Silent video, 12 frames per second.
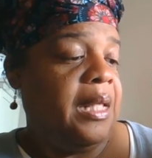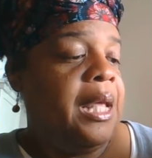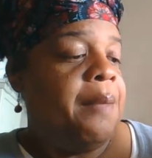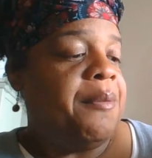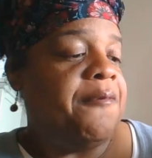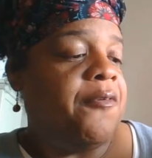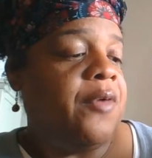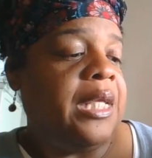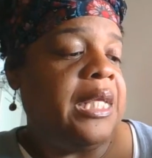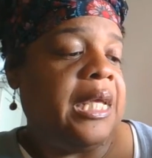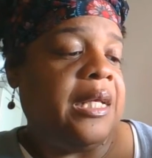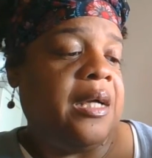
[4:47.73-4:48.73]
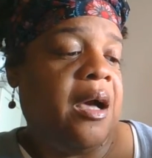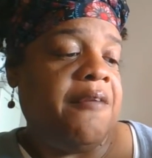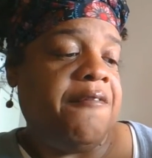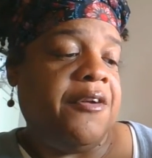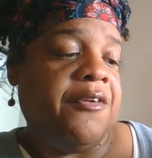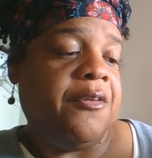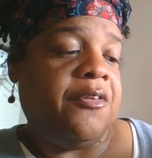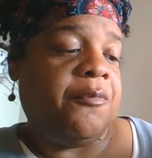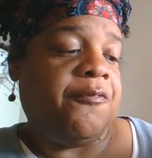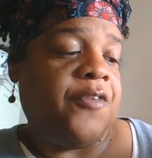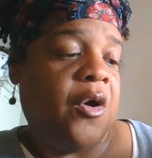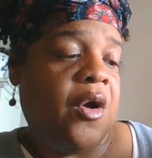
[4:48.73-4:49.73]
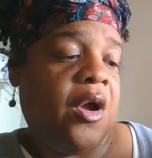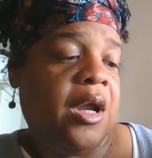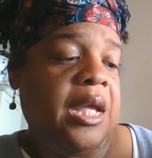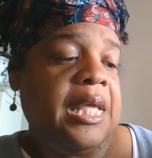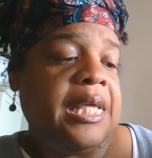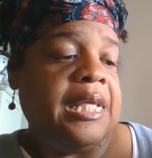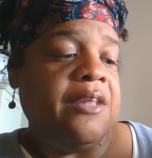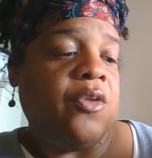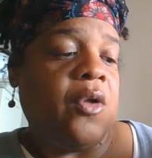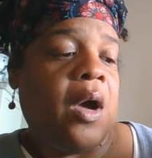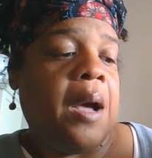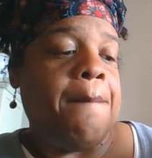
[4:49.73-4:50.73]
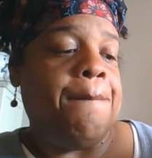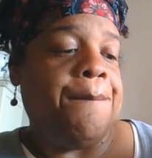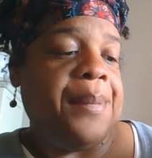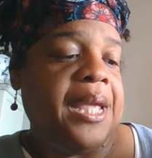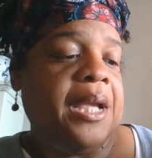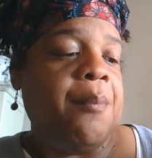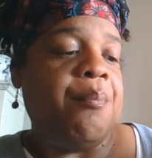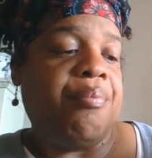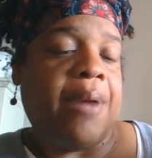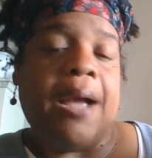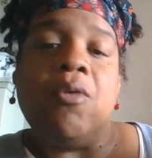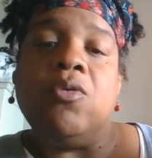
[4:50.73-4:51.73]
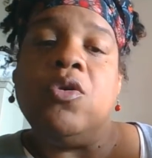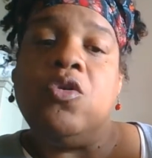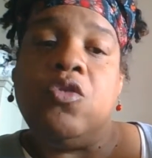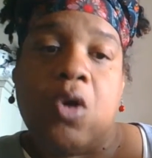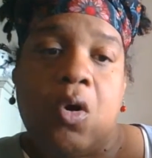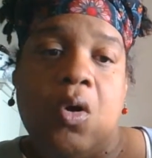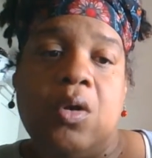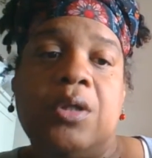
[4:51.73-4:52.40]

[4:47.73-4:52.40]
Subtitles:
Before he had gone very far, he saw a big brown dog.